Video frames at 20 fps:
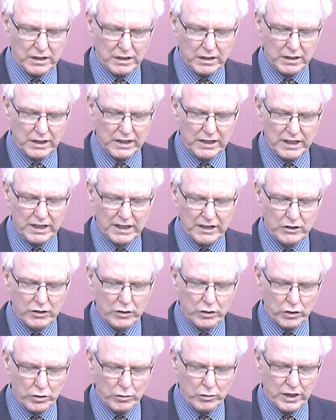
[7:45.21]
leading in
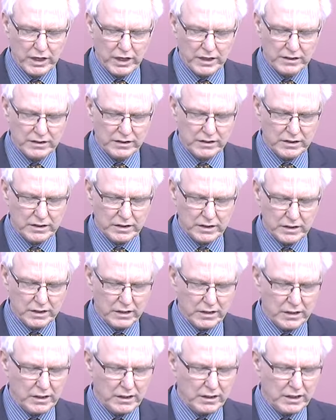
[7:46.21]
your ways
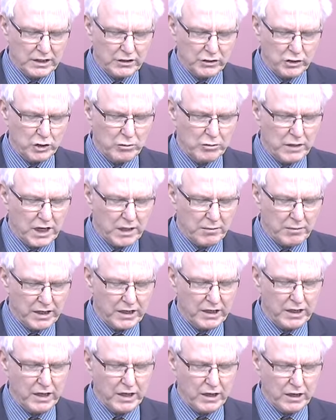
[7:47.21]
that you may
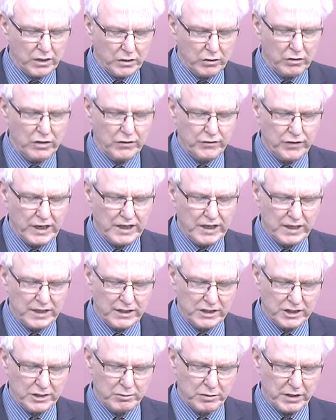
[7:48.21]
be glorified in
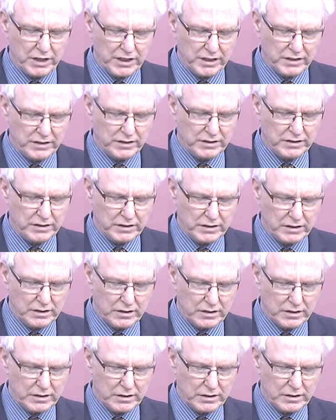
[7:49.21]
this place.
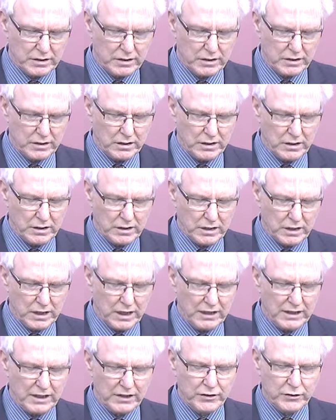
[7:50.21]

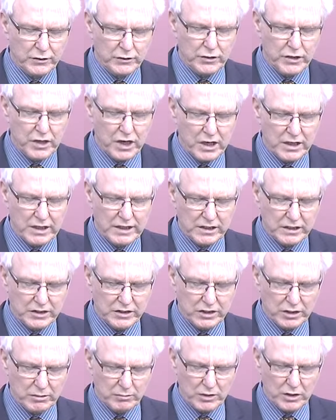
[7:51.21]
And that through their
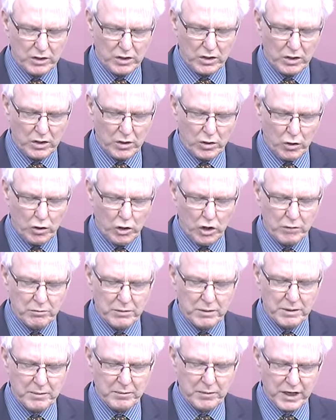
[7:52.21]
leadership, all may
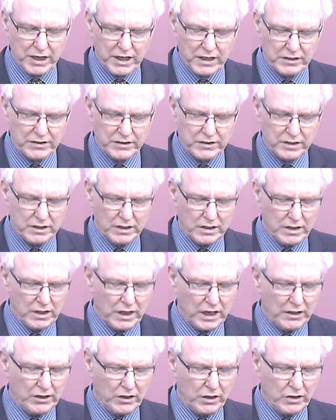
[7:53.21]
be blessed
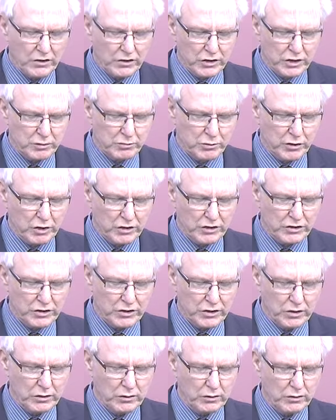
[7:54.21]
and others brought to
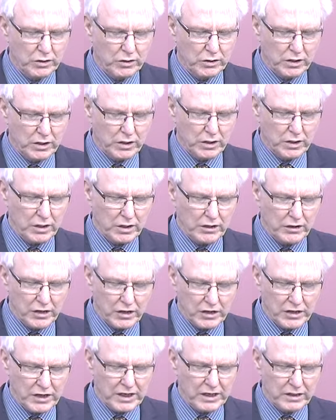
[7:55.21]
know
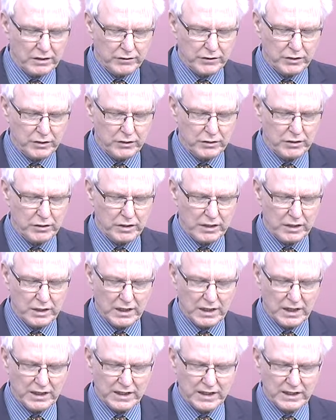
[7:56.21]
their need of you
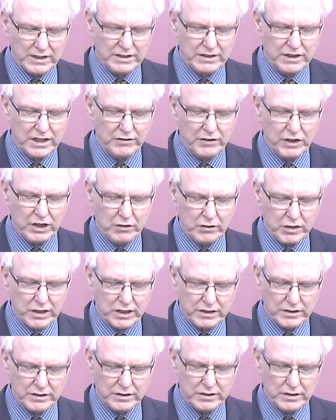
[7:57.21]
and that saving
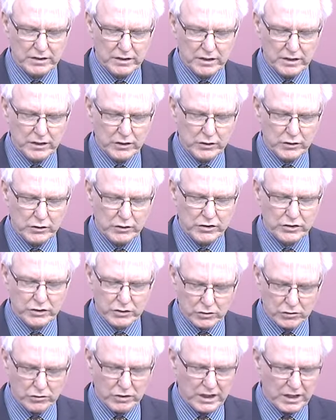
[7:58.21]
grace you so
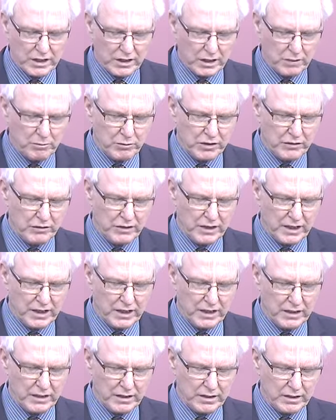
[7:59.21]
readily provide.